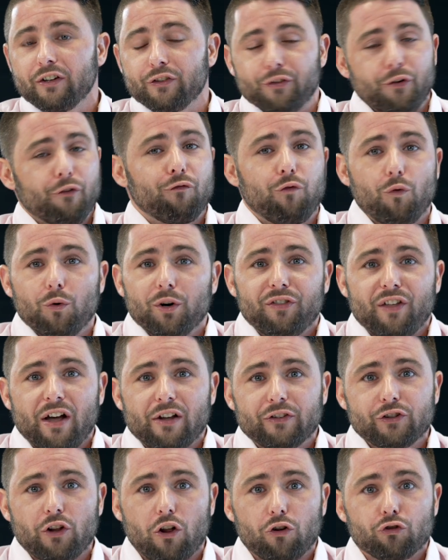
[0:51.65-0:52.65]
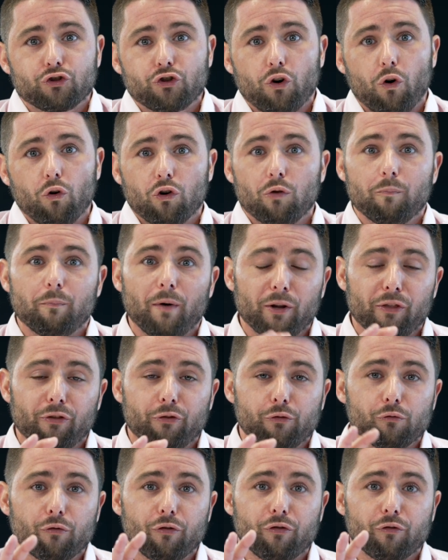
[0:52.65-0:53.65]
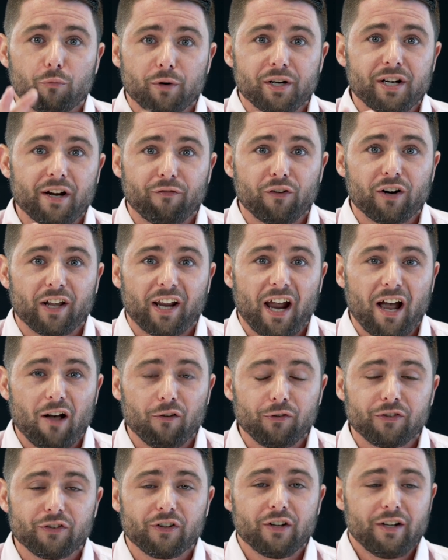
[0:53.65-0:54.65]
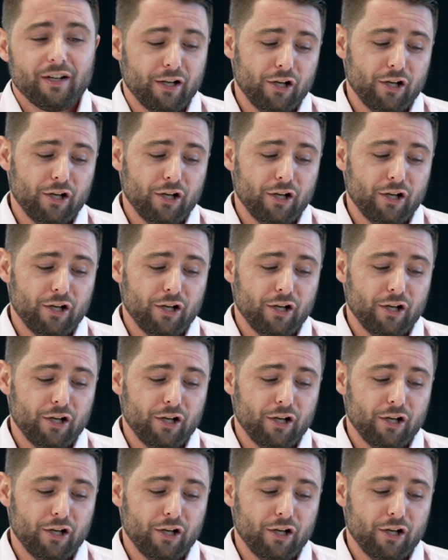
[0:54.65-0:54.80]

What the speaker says: so $40,000 total, but through 3 different accounts,